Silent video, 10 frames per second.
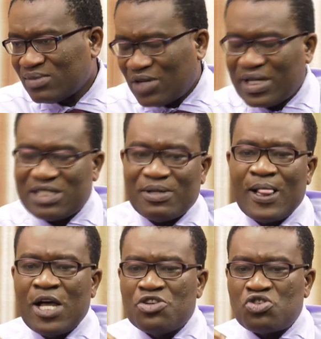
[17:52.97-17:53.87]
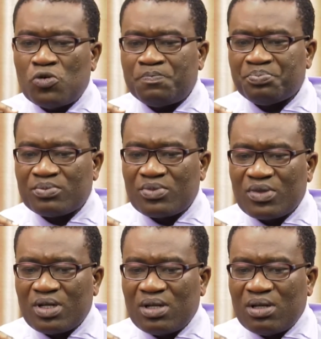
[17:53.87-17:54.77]
Are you getting me? So,
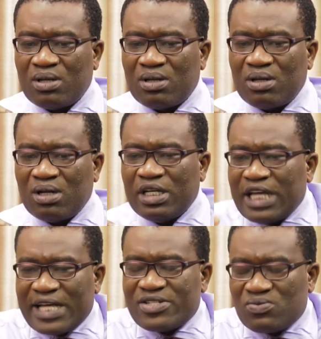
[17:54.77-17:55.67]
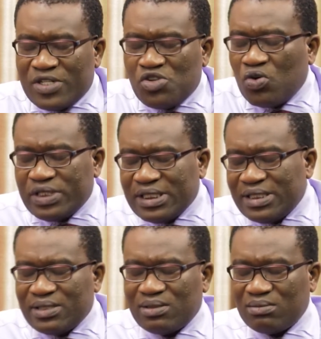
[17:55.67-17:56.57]
yes, we know
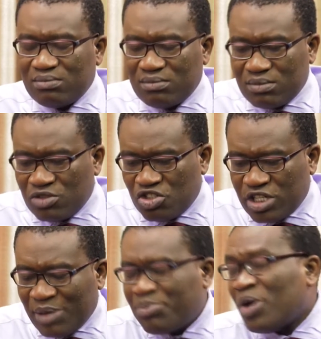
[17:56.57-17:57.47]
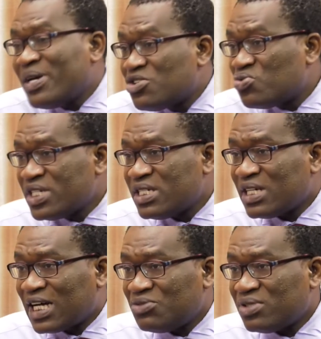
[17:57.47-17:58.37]
the employment situation in the
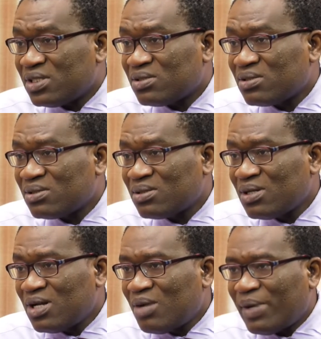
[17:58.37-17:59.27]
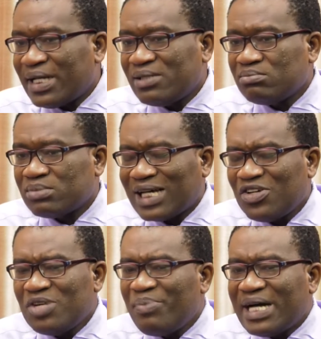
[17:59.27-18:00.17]
country. But then, can
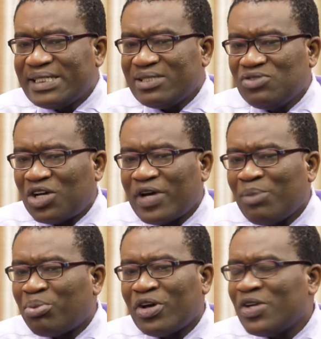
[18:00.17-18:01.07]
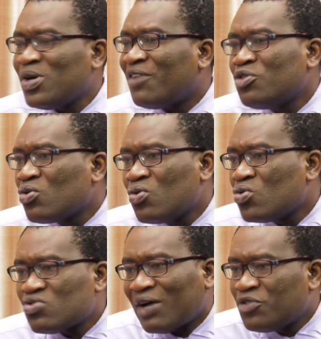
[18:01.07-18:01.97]
you imagine you are not employed, you have no goals,
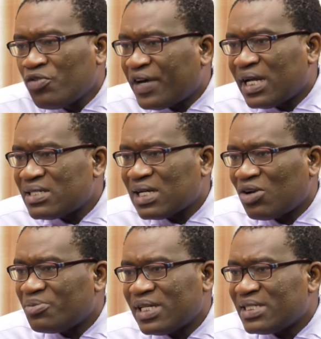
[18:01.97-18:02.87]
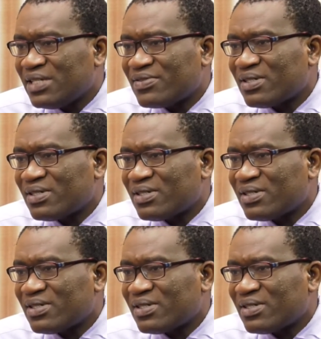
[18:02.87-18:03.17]
you have no financial objectives?